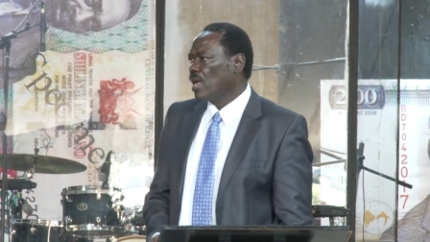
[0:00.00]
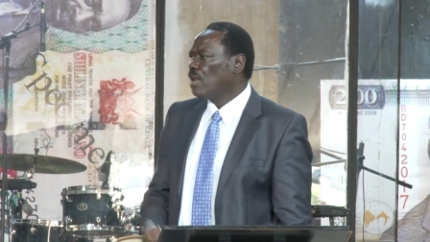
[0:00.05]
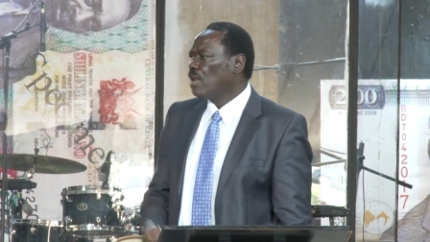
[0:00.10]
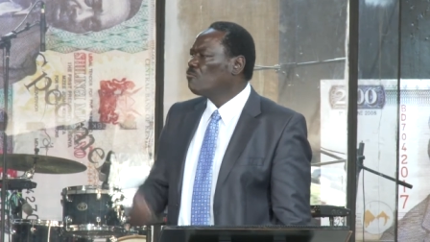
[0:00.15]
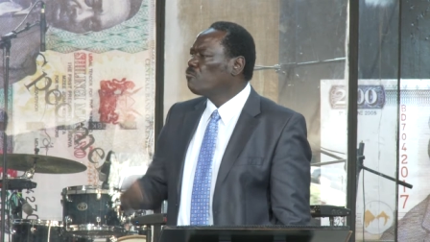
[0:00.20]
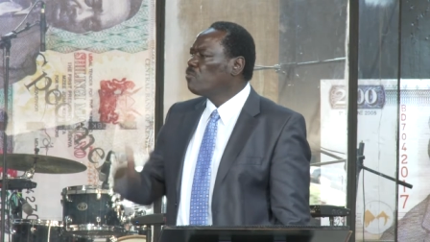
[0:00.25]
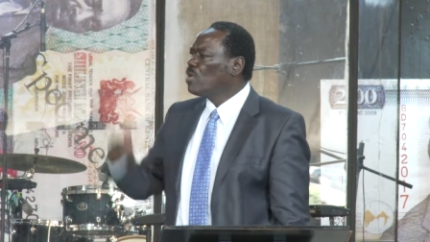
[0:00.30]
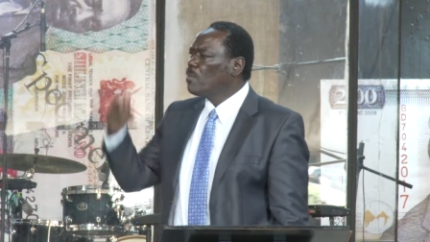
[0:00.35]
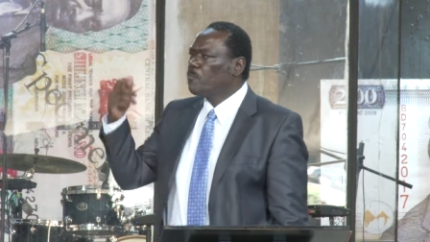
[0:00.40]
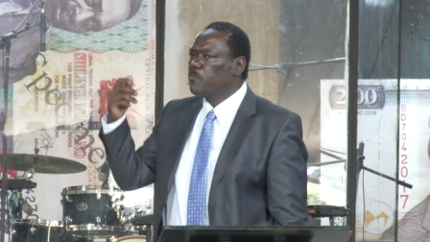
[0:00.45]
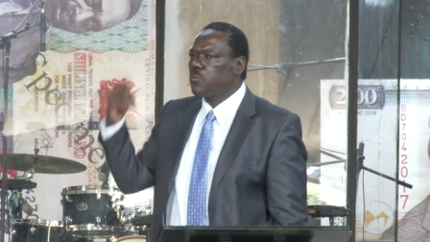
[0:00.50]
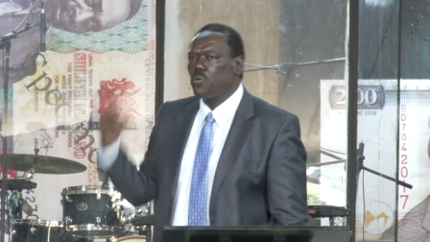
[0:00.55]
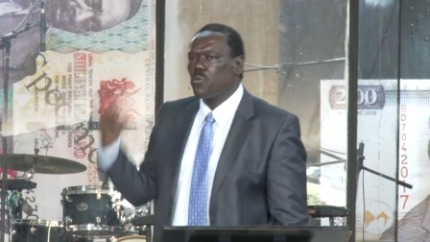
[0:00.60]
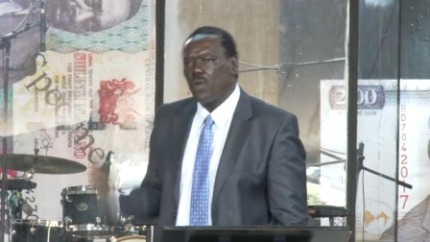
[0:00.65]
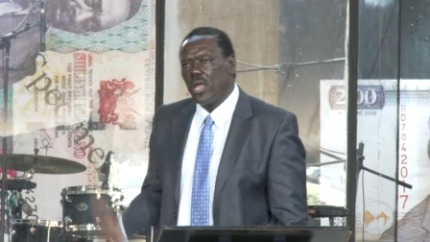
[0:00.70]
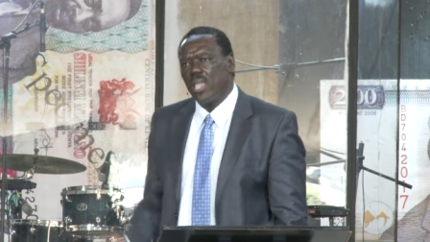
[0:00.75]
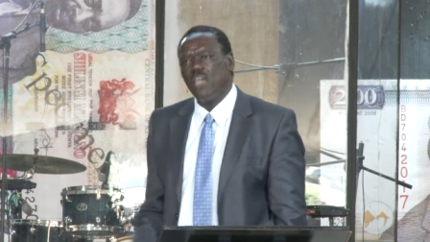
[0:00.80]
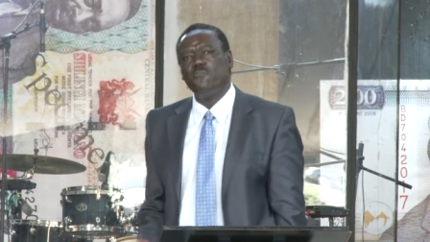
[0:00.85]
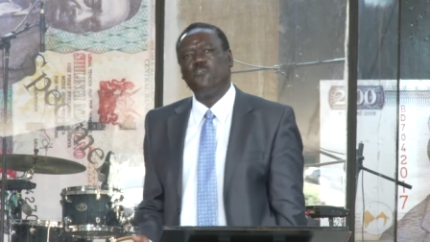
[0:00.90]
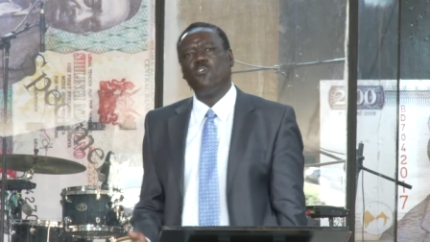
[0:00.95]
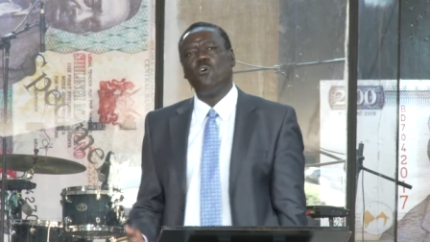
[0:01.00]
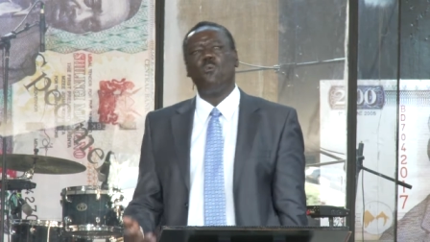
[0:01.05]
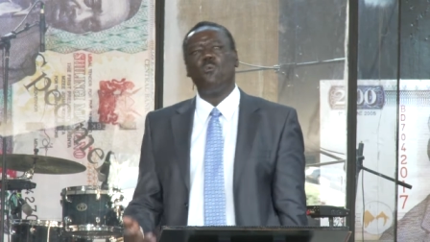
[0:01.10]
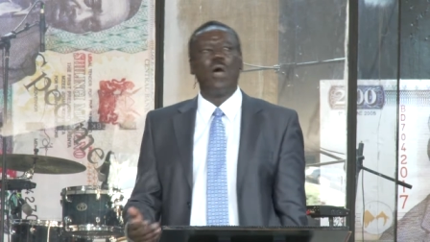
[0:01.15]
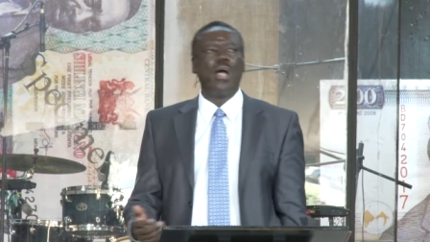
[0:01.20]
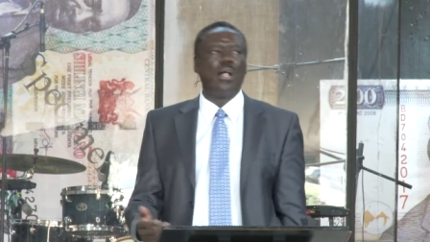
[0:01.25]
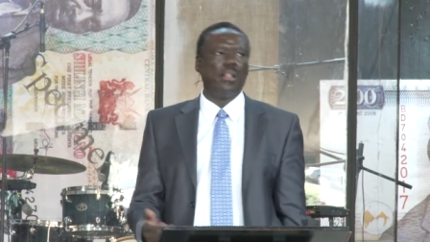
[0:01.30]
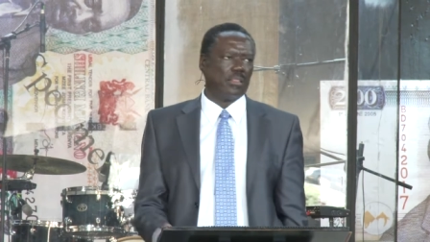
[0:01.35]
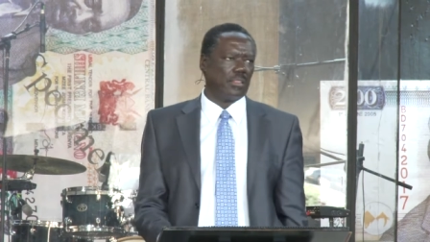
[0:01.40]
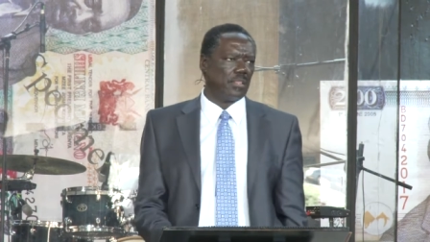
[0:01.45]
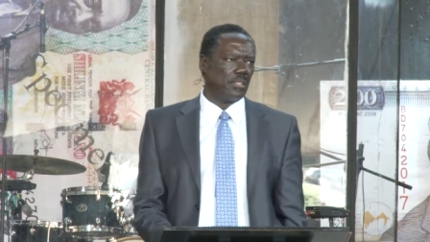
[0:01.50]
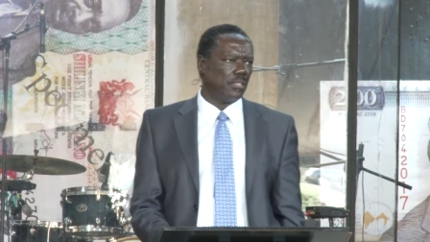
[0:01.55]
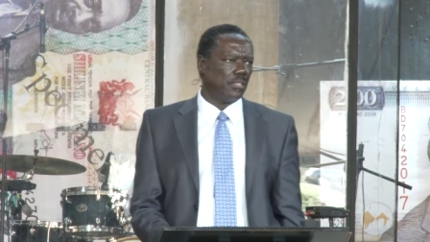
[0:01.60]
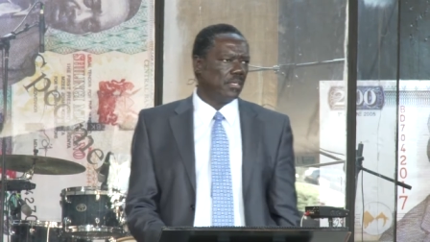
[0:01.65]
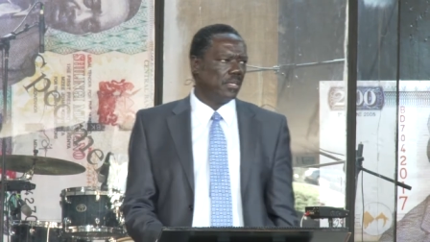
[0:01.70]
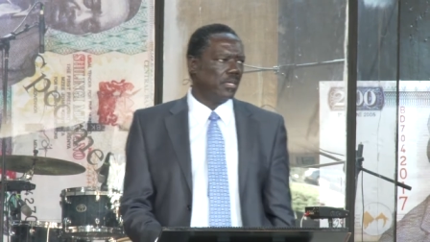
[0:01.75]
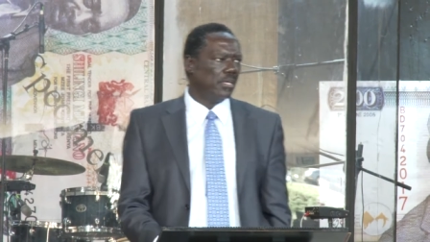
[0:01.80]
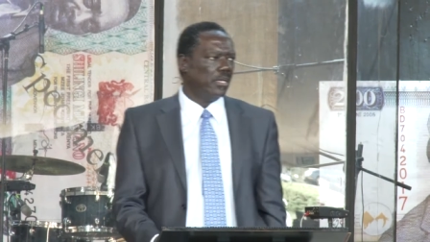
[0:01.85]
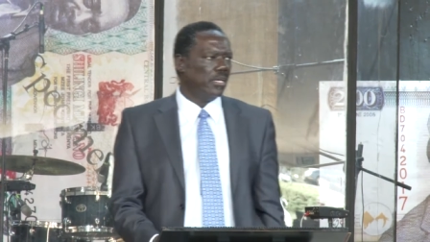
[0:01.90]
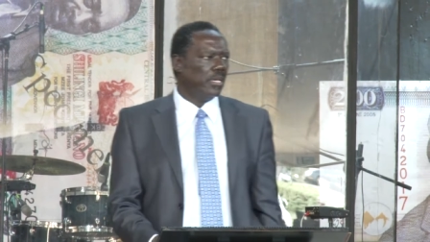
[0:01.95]
And we pray for wealth.
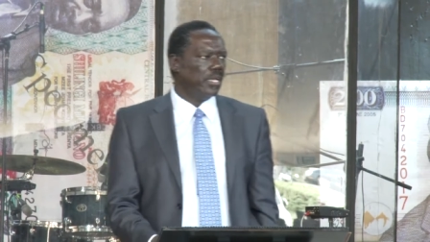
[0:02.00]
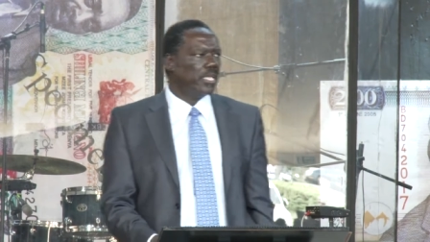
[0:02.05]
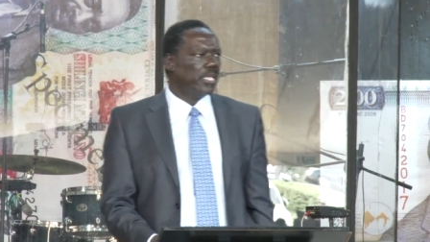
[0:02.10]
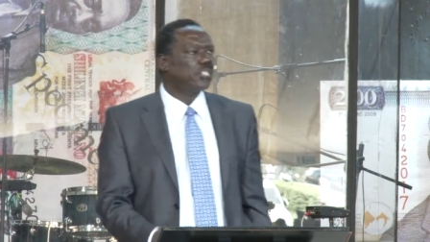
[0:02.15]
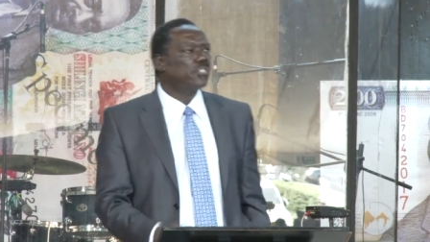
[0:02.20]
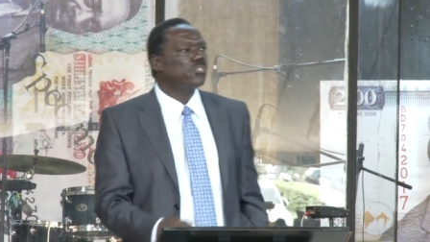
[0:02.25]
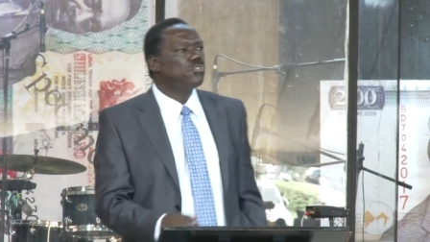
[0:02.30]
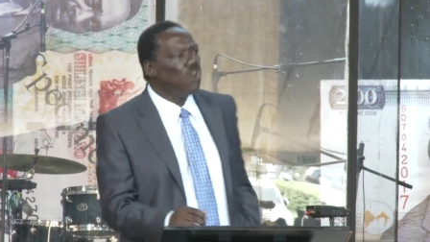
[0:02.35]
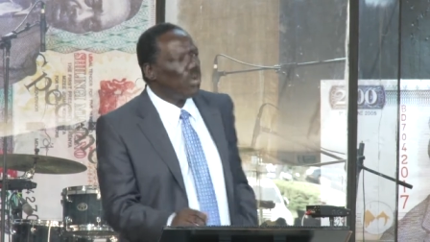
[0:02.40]
It's